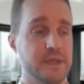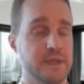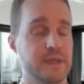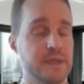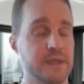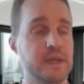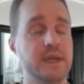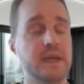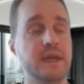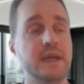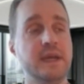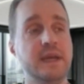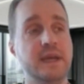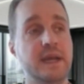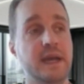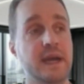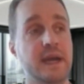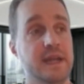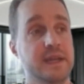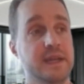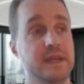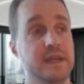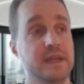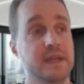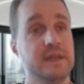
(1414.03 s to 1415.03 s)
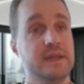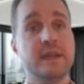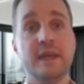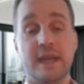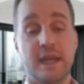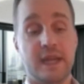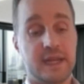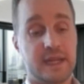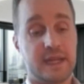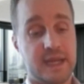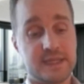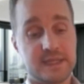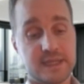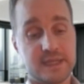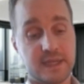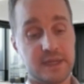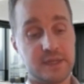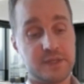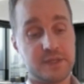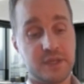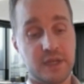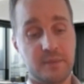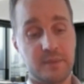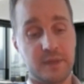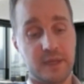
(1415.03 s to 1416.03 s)
And in cases like
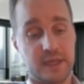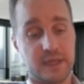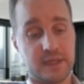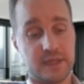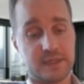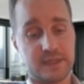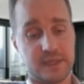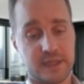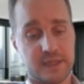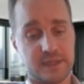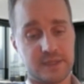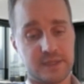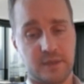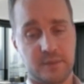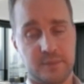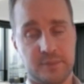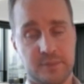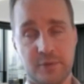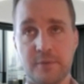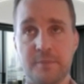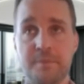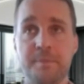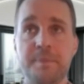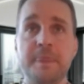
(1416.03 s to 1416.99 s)
Germany, as an example,